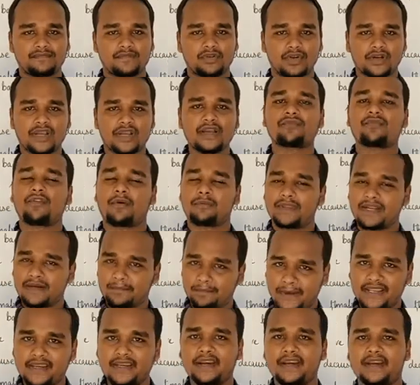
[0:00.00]
okay, from
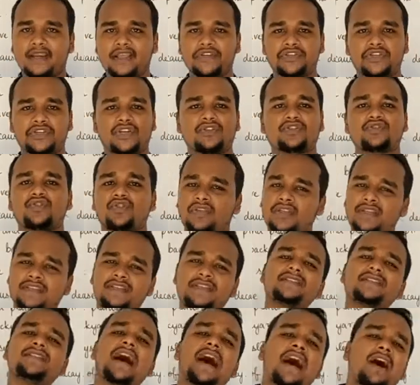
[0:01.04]
that pain irritation. So this
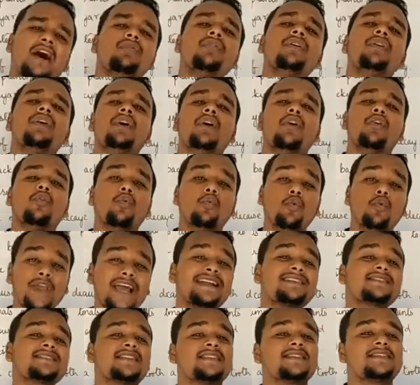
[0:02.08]
is how we
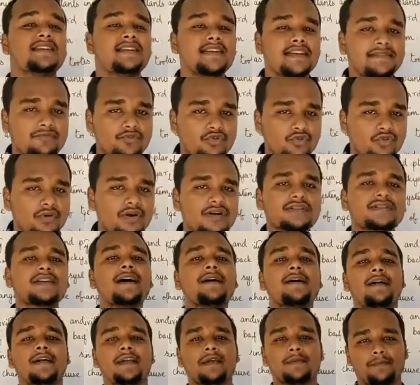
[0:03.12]
are sensitive towards
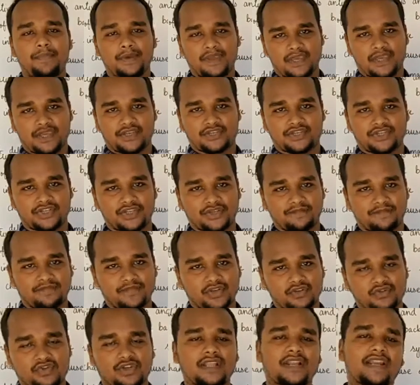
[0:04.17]
the pH.
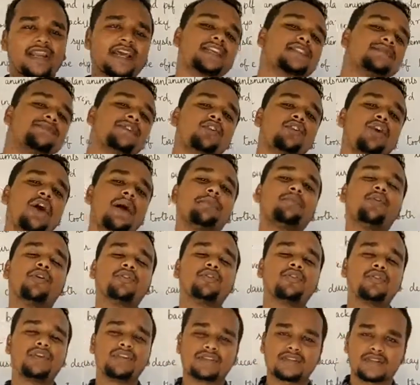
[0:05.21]
So in the next video, I am
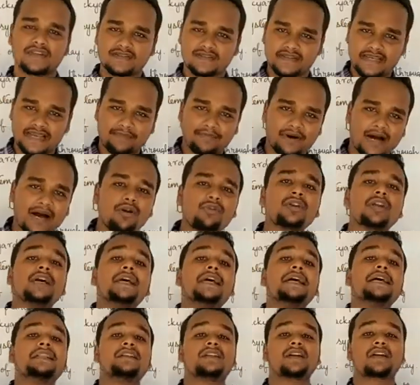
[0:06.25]
going to discuss about
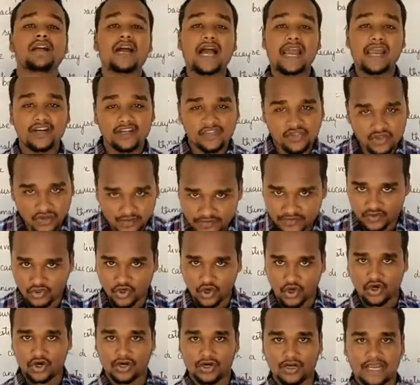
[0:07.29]
the kinds of
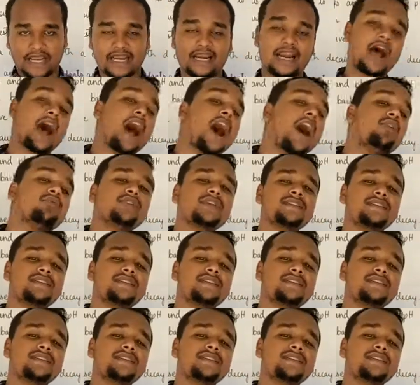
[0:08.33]
salt and how